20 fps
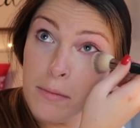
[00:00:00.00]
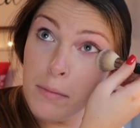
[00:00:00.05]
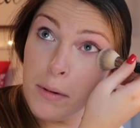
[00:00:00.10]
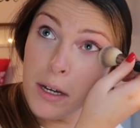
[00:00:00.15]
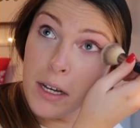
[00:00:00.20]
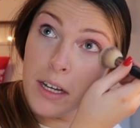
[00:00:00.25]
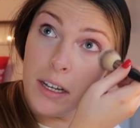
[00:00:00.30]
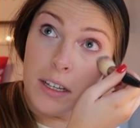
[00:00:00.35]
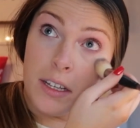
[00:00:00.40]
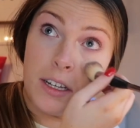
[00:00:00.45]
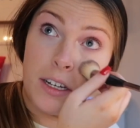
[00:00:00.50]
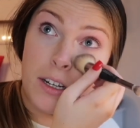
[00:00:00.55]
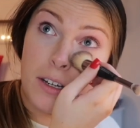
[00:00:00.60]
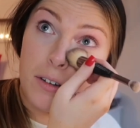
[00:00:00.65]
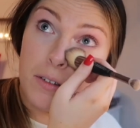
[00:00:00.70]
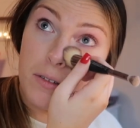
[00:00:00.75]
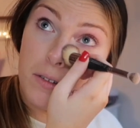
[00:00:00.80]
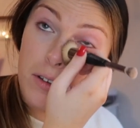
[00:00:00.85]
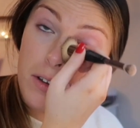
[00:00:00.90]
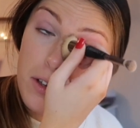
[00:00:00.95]
but you
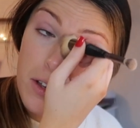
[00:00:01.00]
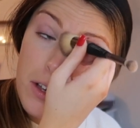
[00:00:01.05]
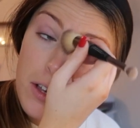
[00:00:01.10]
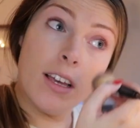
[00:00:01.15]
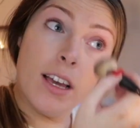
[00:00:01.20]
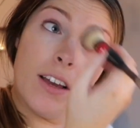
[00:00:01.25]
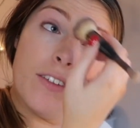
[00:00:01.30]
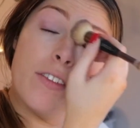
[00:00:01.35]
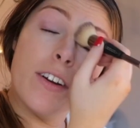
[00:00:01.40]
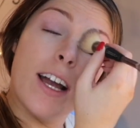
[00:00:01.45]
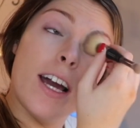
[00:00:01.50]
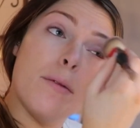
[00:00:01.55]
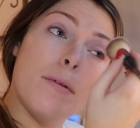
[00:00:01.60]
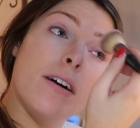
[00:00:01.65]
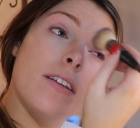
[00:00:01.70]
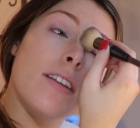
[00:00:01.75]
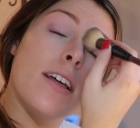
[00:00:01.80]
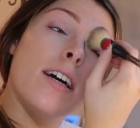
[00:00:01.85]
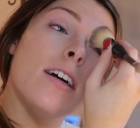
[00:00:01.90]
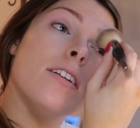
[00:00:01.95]
know, I forgot
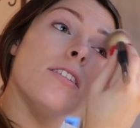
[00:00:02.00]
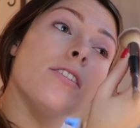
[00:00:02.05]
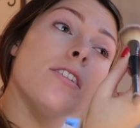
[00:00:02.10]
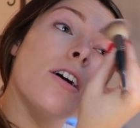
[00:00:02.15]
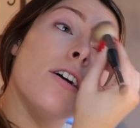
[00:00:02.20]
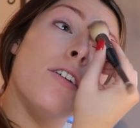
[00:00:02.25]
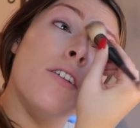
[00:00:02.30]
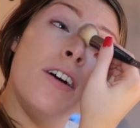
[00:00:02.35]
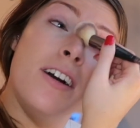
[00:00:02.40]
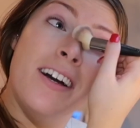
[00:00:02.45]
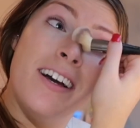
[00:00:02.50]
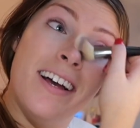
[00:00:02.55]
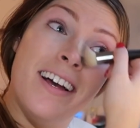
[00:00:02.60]
about that. So